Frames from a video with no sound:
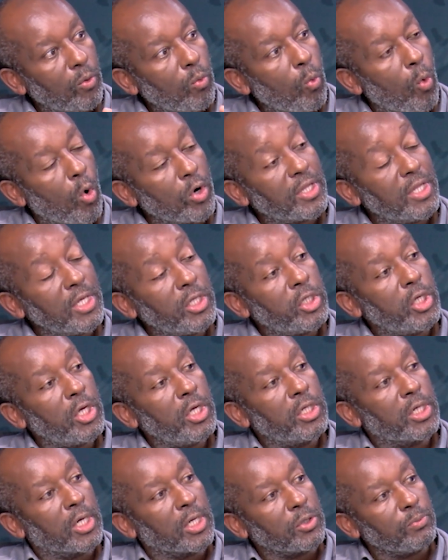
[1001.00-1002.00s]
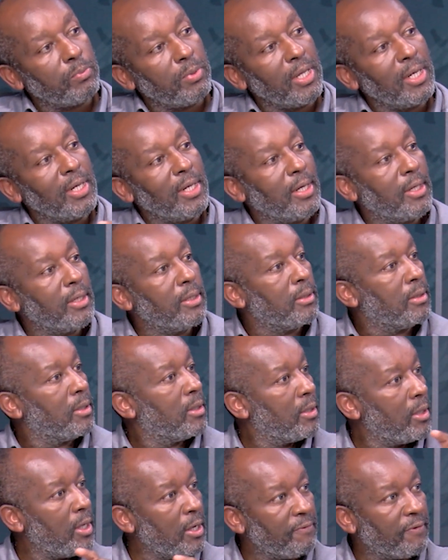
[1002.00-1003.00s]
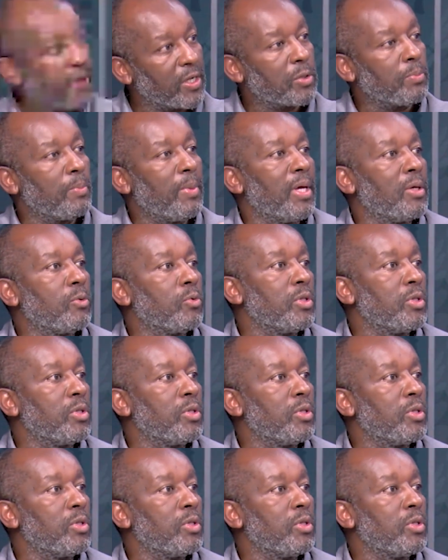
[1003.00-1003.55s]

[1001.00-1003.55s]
What the change has been in investment,